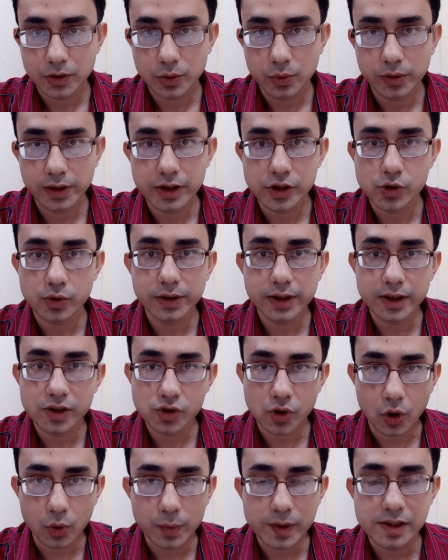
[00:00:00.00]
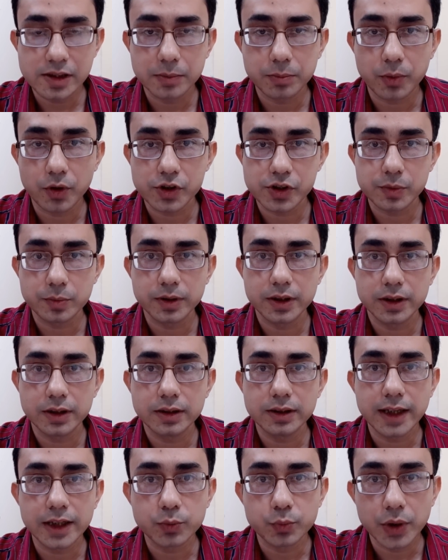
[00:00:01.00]
Okay, so there is always the possibility
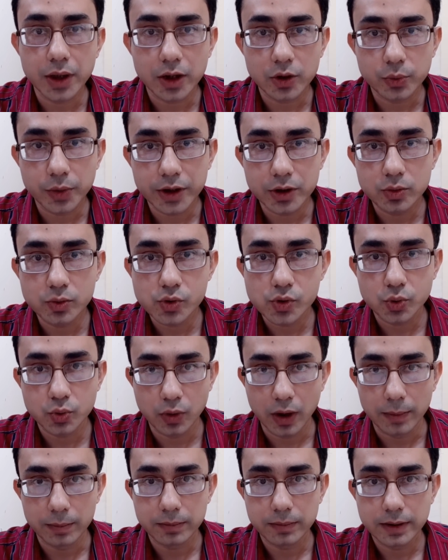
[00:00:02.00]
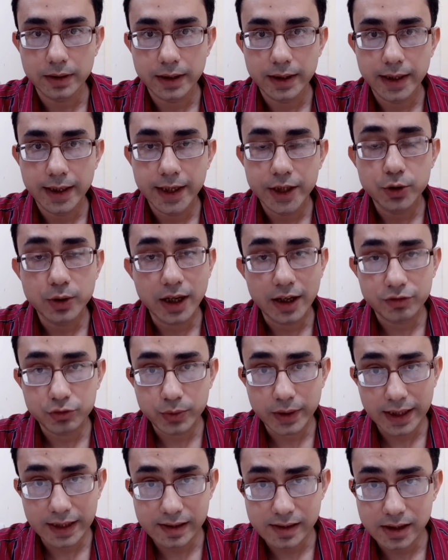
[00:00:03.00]
that we are going to screw up. You have
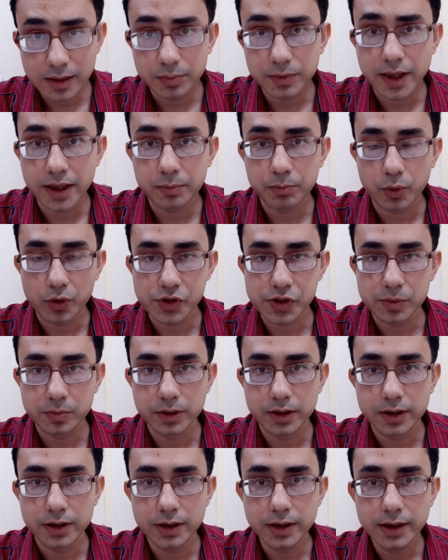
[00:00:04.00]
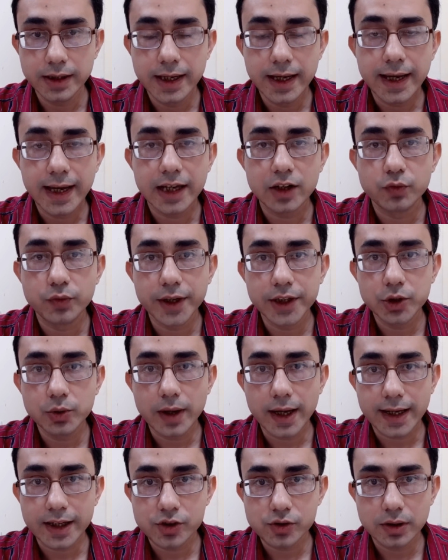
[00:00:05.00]
to accept that possibility. And when you
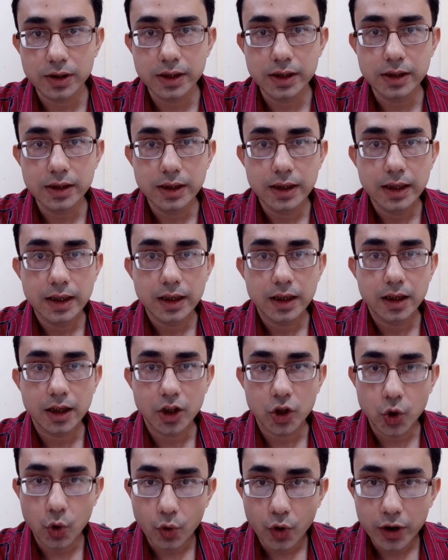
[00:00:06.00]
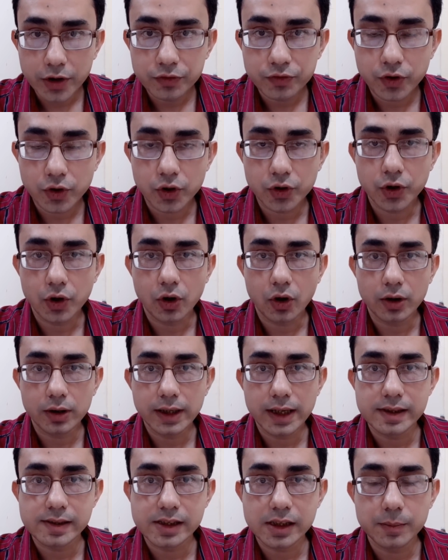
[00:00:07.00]
actually go in for your
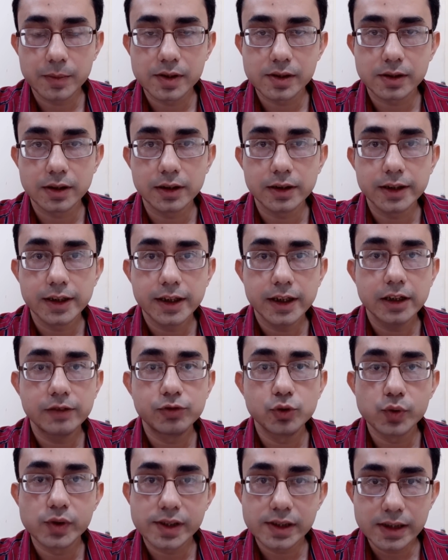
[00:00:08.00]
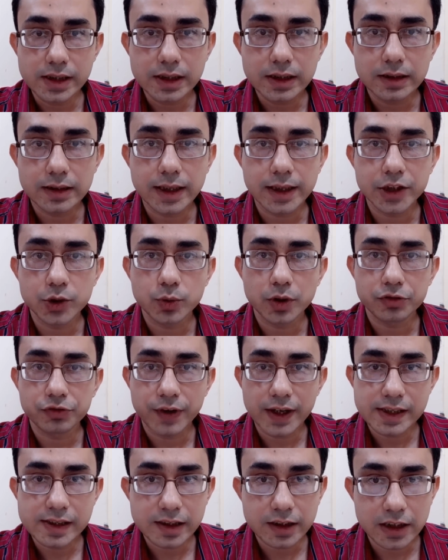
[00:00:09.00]
online semester, if you see that you are
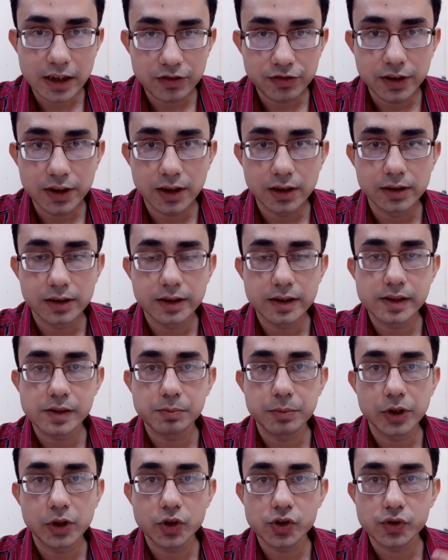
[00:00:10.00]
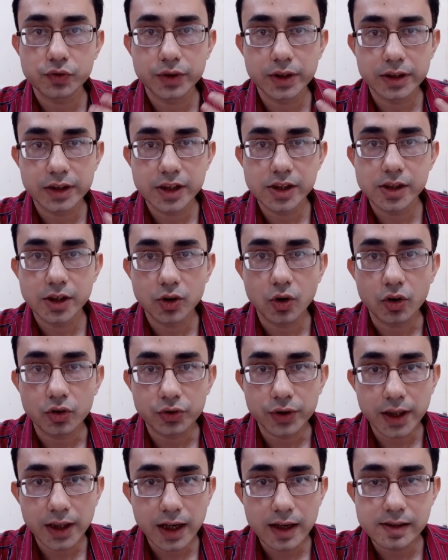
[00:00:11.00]
facing difficulties because of the teacher not
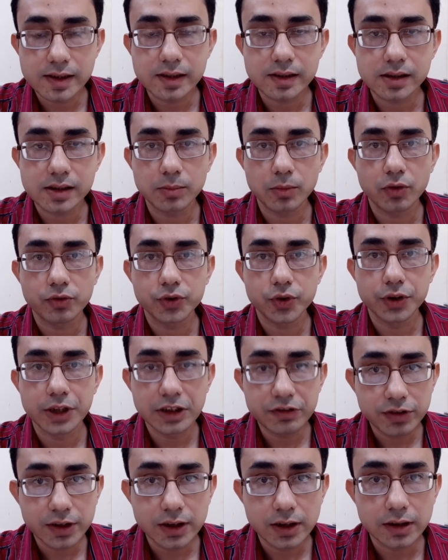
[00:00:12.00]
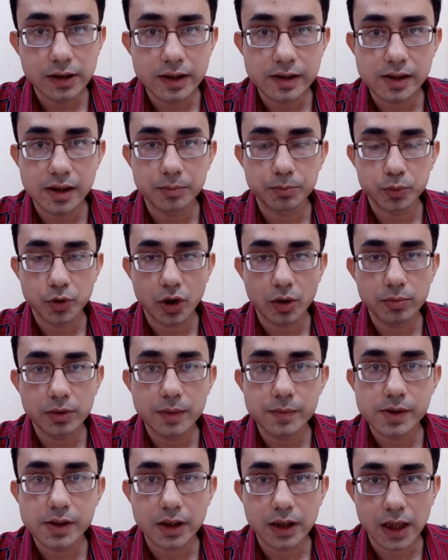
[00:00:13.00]
realizing some of your difficulties and
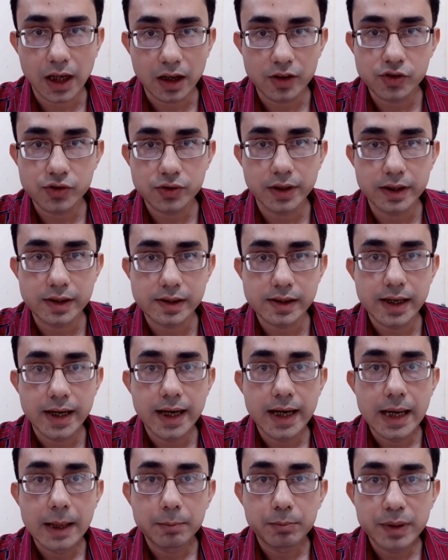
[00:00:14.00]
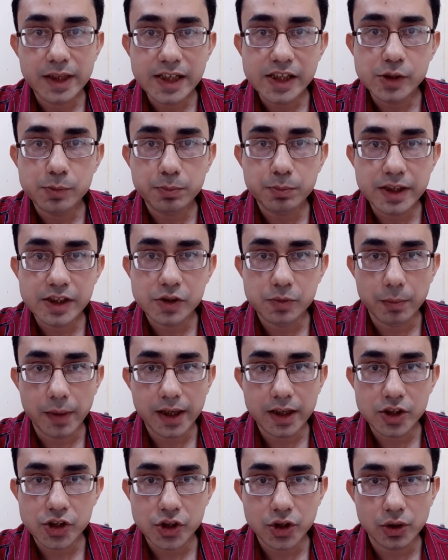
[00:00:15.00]
problems and constraints, please, please
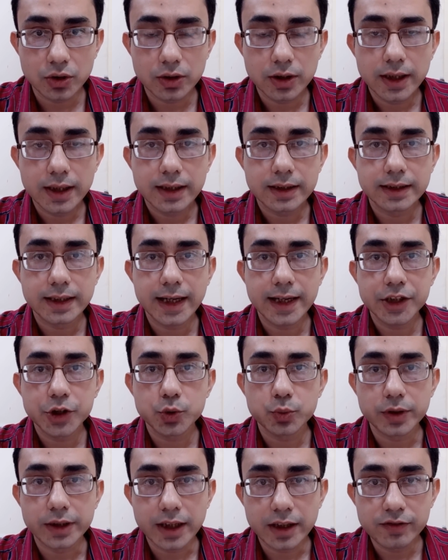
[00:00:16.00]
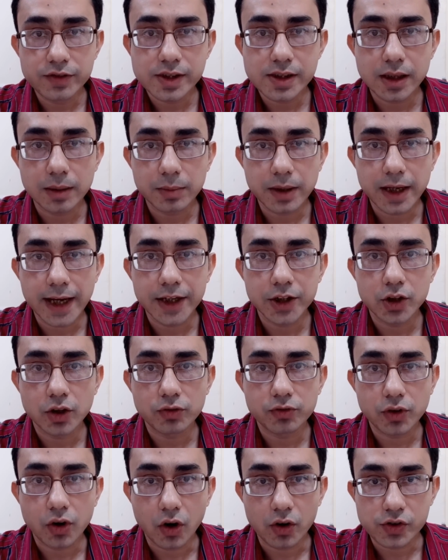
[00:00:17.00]
make sure that you give some kind
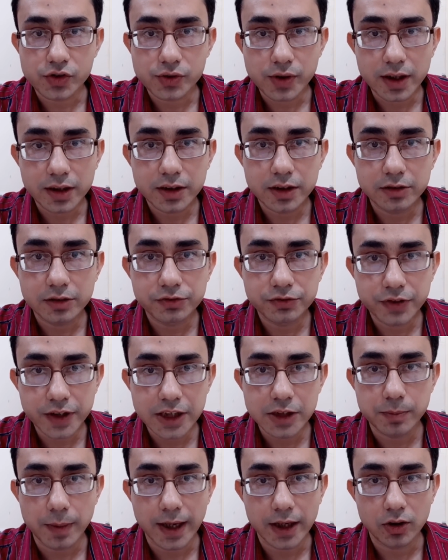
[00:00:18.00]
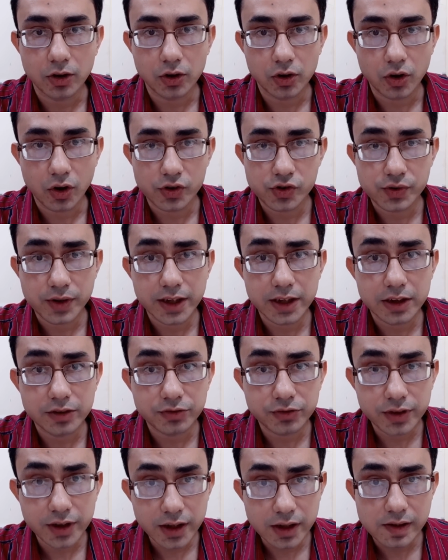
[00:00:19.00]
of constructive feedback or
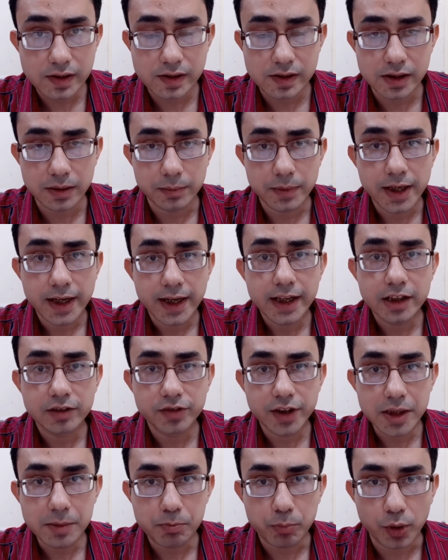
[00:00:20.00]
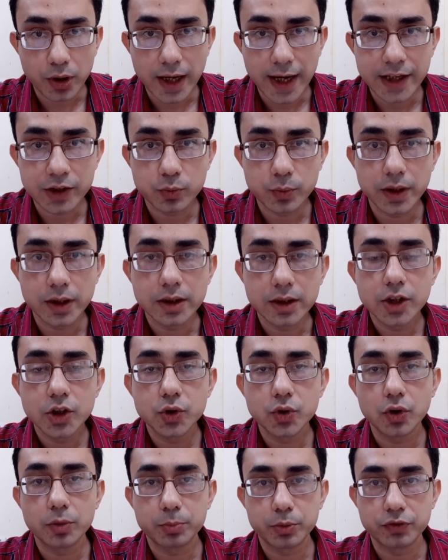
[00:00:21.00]
constructive criticism in a very polite way
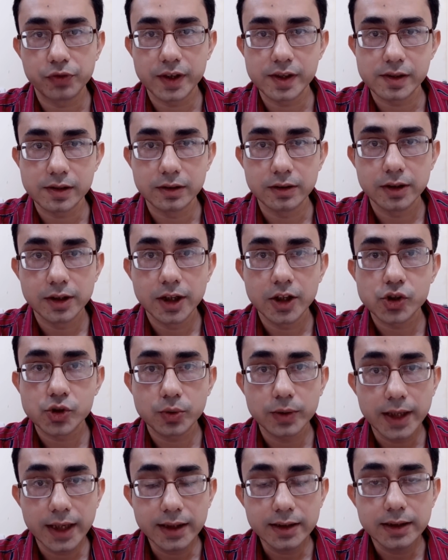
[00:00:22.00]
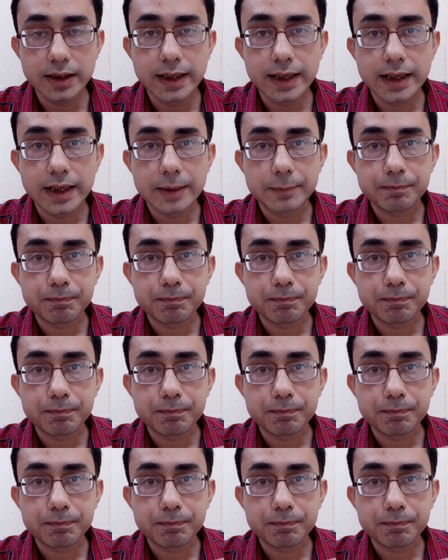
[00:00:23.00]
to your professor, so that